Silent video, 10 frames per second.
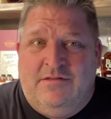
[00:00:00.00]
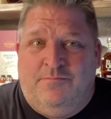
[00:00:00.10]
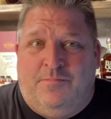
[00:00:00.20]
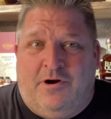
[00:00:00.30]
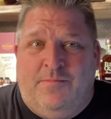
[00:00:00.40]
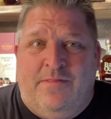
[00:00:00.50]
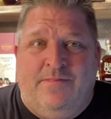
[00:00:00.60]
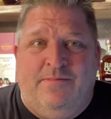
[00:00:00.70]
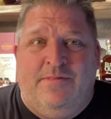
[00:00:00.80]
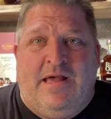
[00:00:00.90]

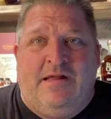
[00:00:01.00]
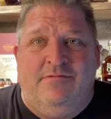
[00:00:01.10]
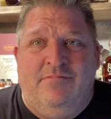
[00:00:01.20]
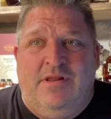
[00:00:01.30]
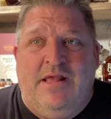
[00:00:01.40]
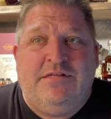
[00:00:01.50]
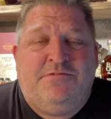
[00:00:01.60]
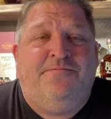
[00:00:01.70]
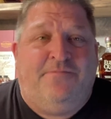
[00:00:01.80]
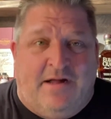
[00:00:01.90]
bourbon that it's
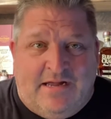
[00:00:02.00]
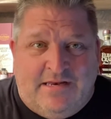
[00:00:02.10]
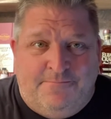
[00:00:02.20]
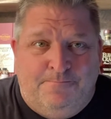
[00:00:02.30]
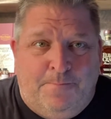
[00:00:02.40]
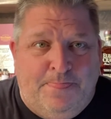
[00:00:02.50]
fine.